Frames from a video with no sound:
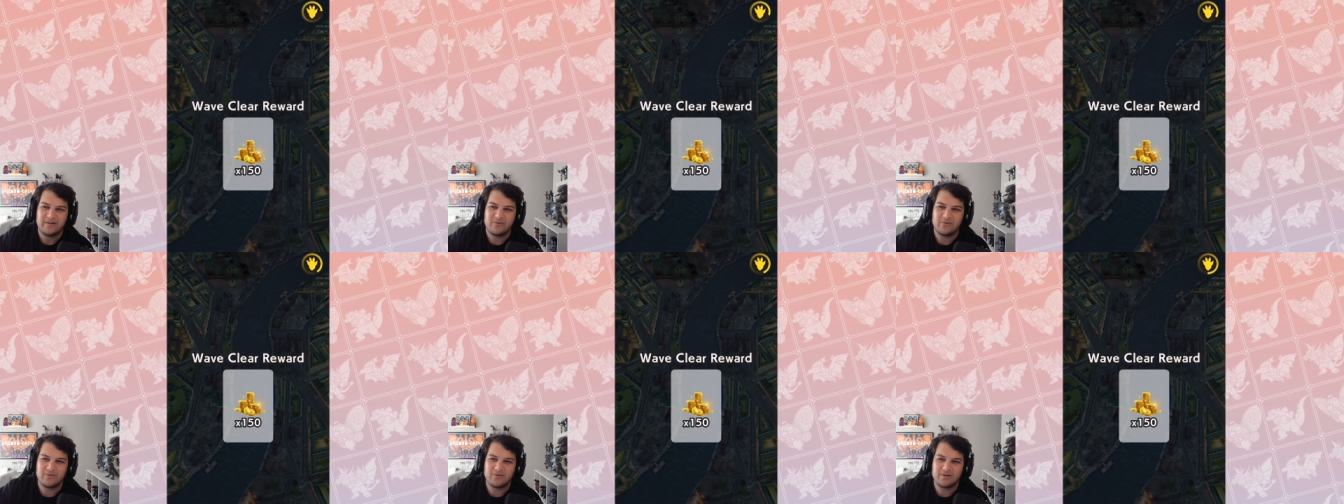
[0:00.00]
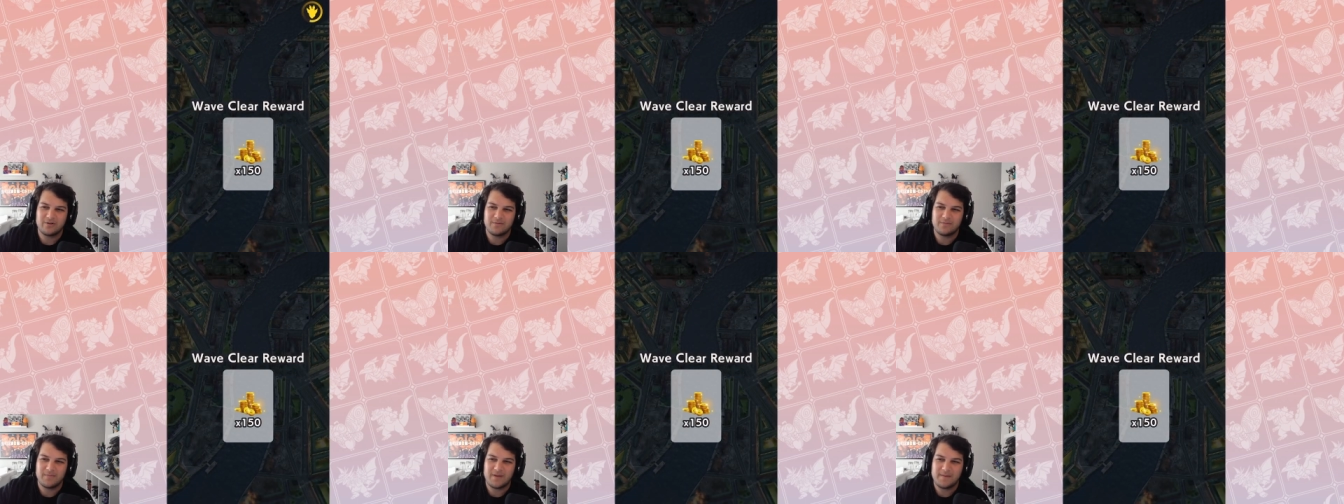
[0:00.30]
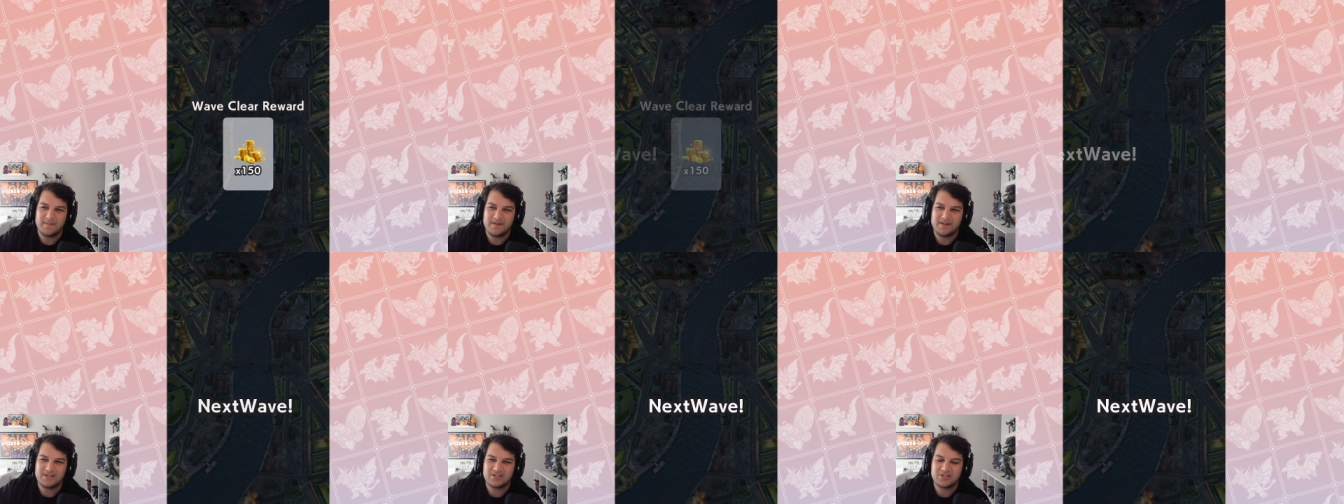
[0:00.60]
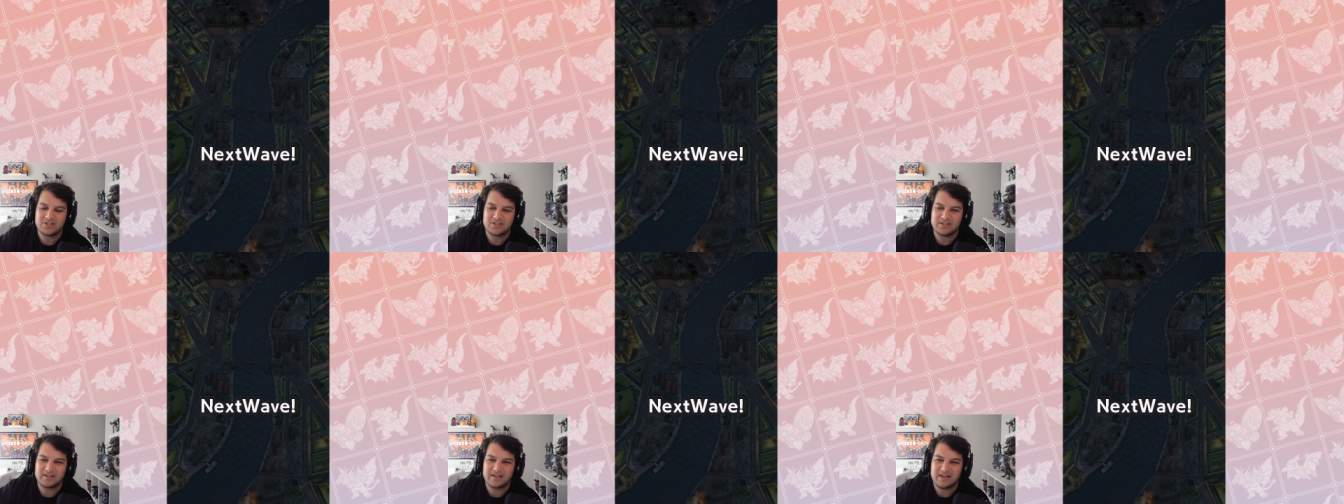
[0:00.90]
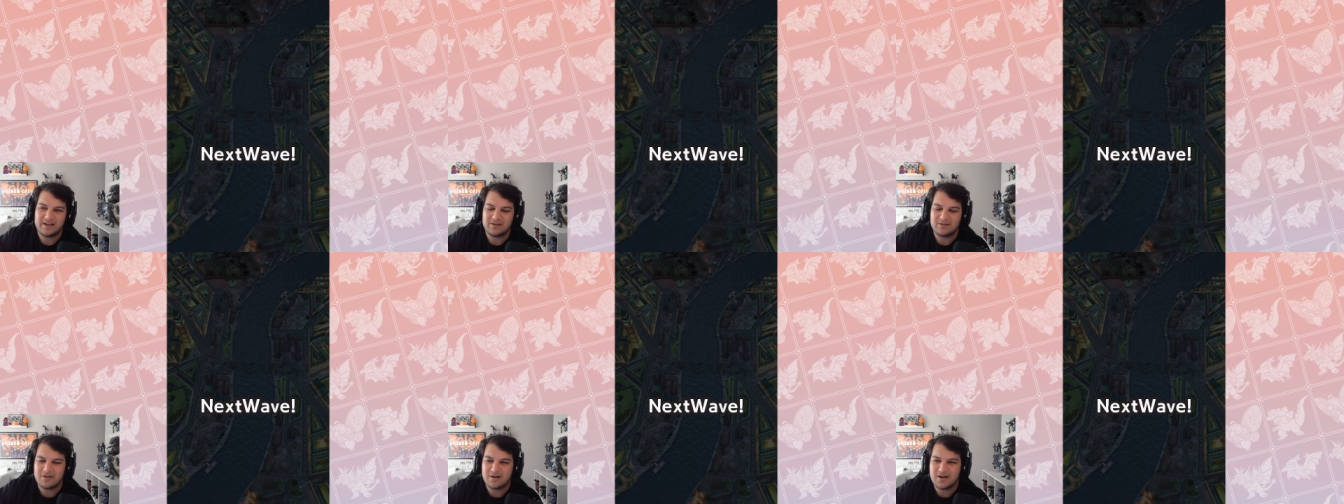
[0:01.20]
or maybe it's just
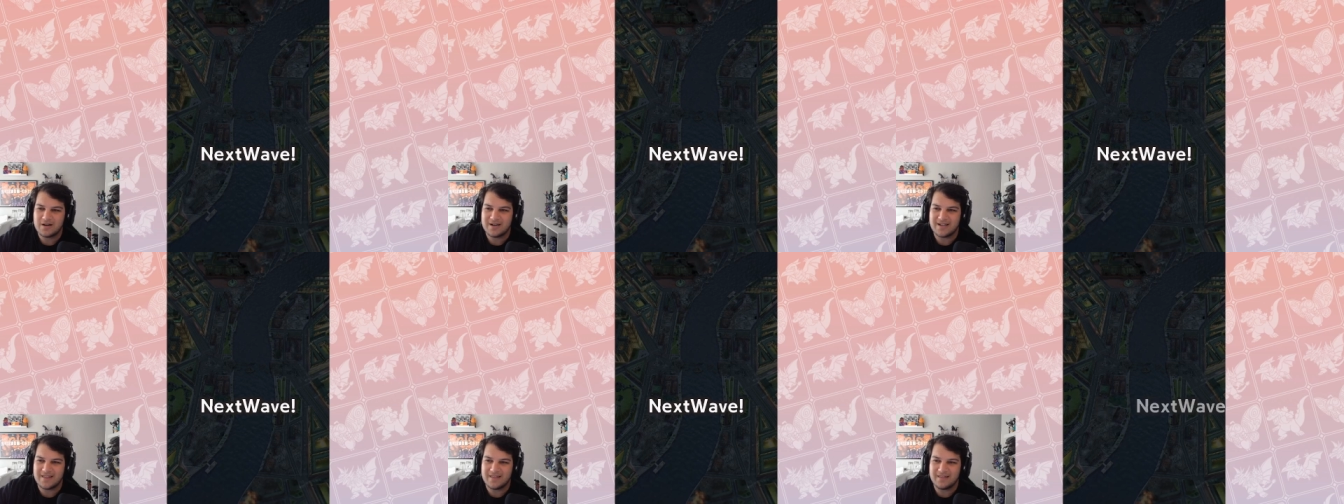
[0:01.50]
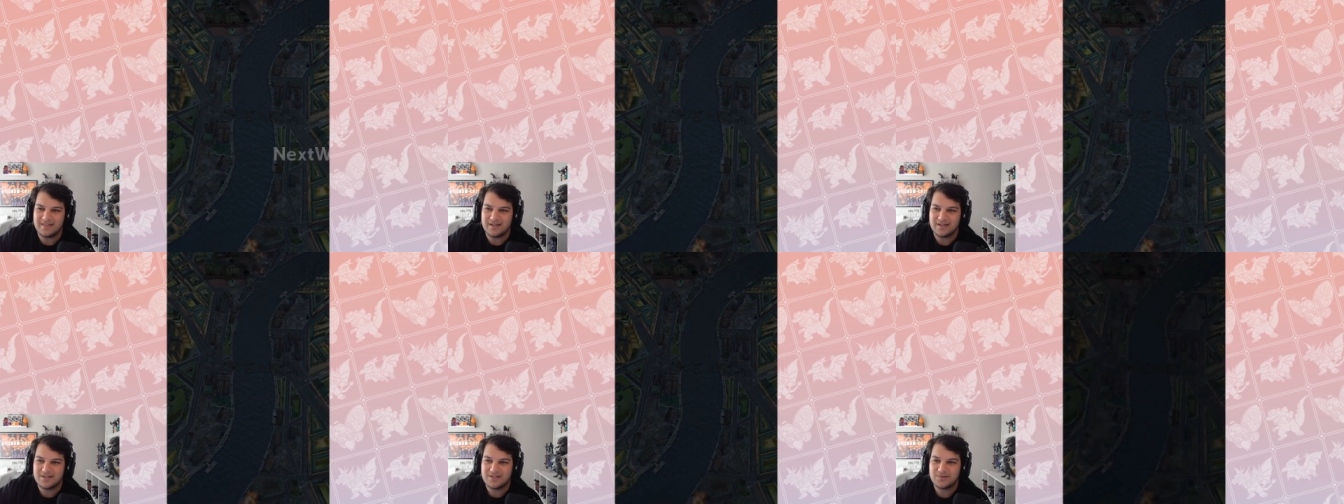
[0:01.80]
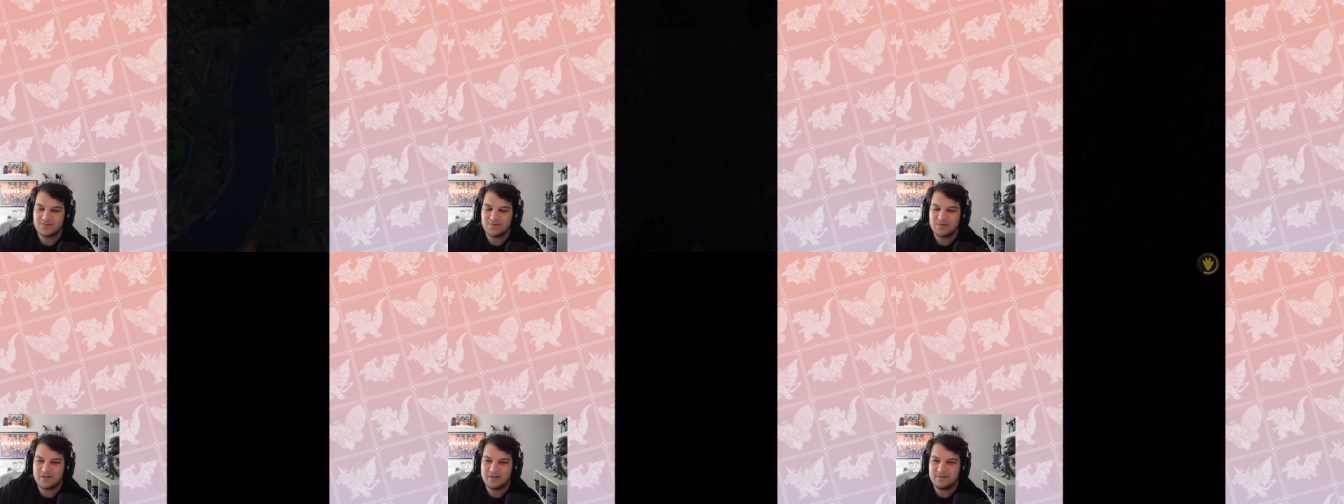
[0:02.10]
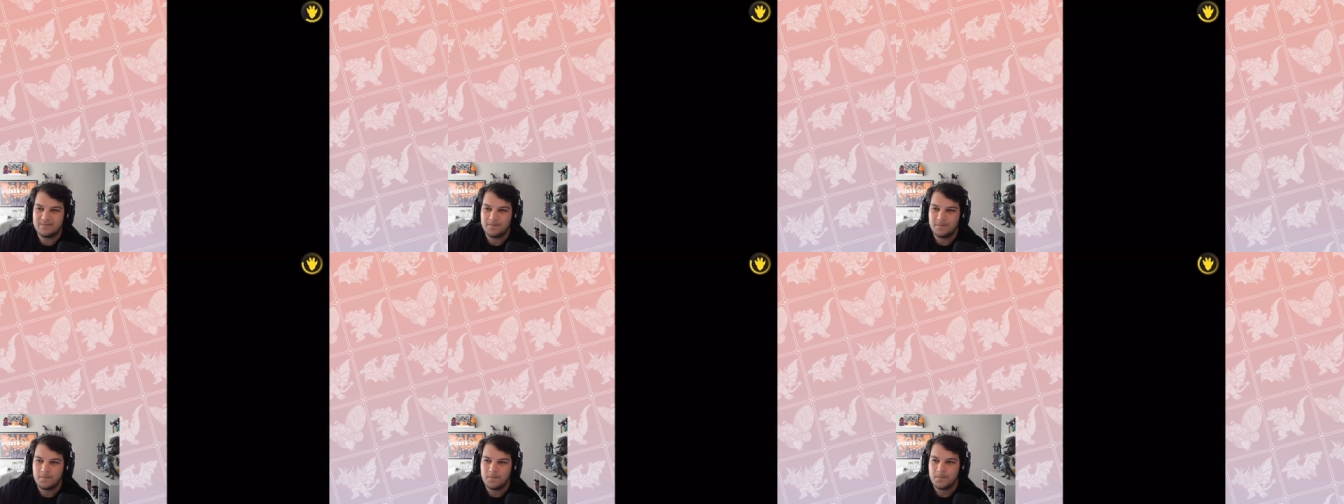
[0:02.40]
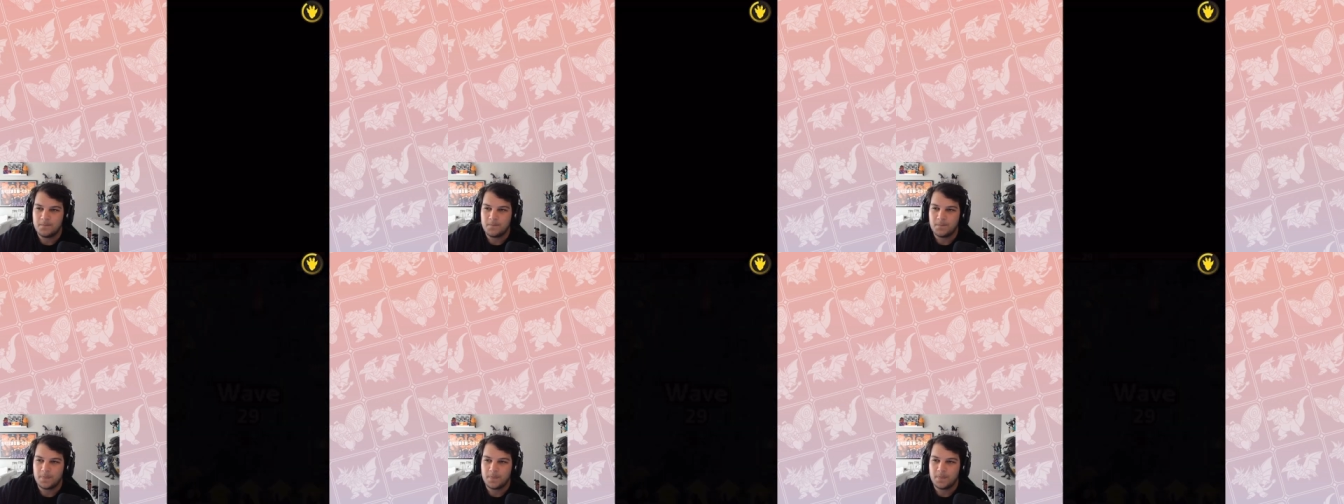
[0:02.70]
later on in this one.